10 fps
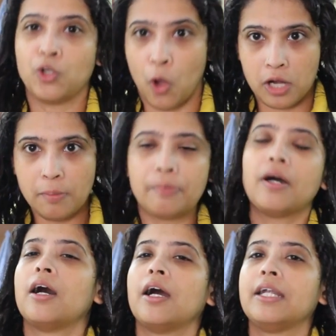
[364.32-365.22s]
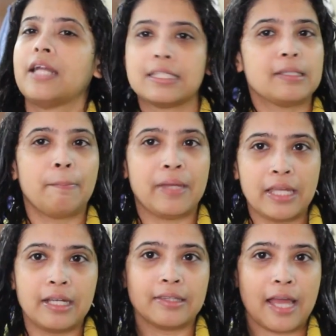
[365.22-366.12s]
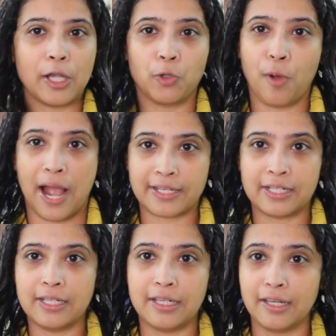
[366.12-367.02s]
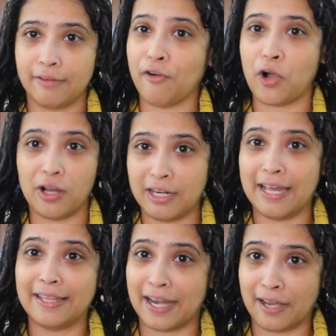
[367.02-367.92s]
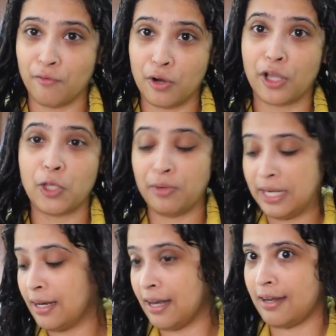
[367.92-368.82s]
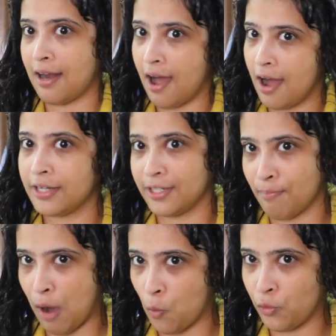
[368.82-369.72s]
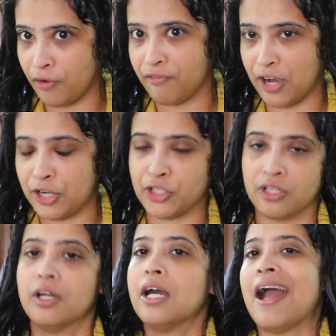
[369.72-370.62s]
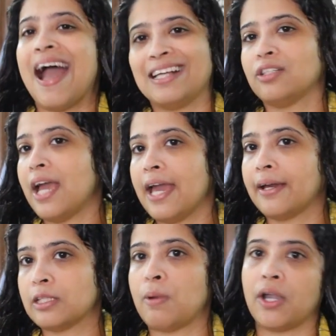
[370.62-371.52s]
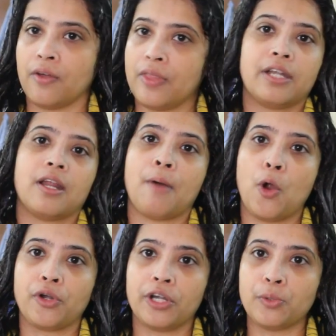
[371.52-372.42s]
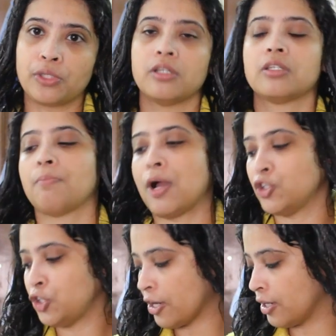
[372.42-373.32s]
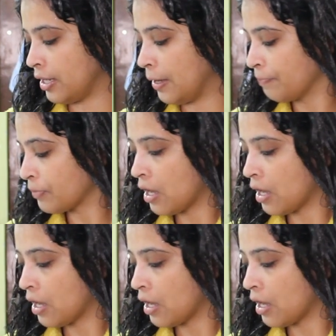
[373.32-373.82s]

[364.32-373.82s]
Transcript: it doesn't mean that you actually, for curly hair, that will work. You need a large amount of conditioner. As your hair gets better, that amount reduces, but generally